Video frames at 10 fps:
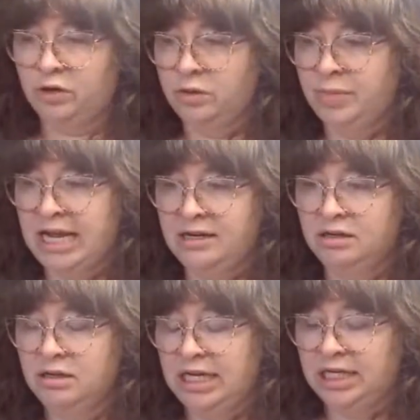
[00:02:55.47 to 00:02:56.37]

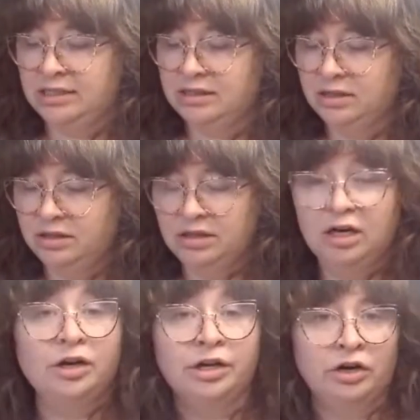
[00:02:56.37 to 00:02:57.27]
paint
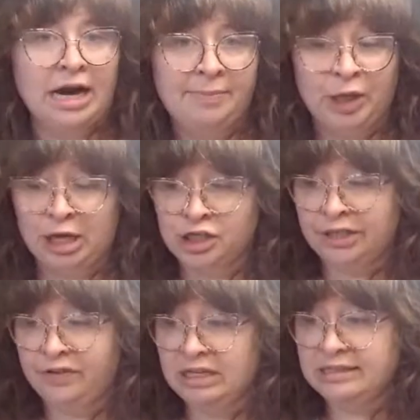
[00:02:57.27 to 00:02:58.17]
or your
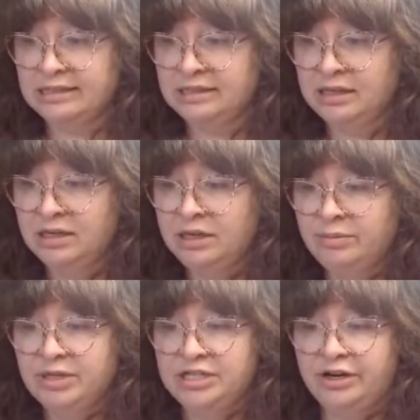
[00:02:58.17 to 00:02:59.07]
application of this
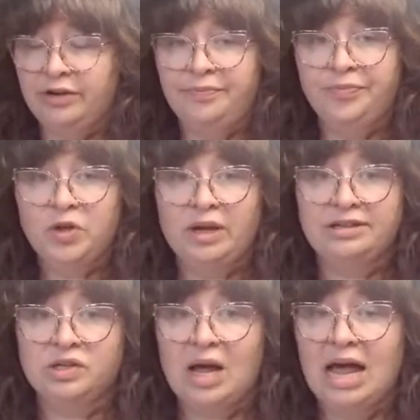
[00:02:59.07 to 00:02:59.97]
material. Okay,
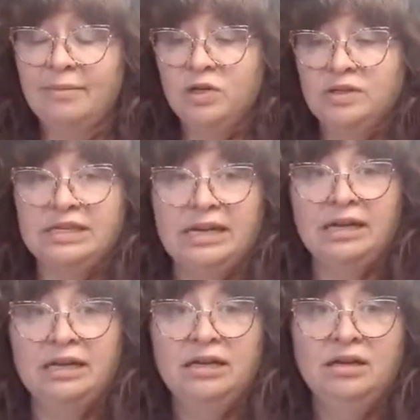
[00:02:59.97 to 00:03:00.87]
so I'm
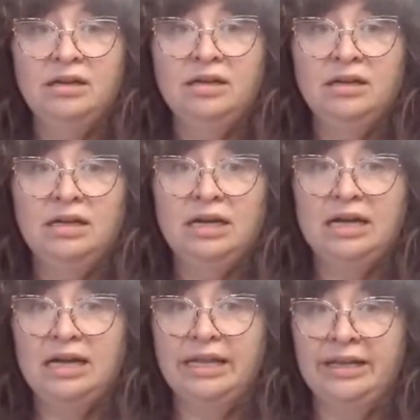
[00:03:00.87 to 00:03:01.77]
using
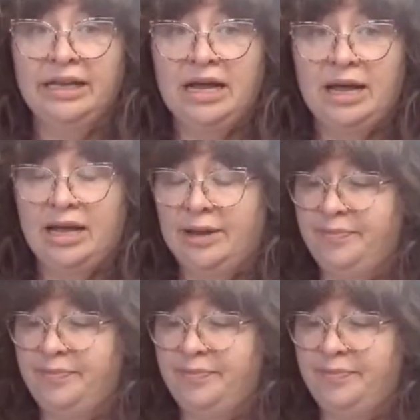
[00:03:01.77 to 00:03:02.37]
a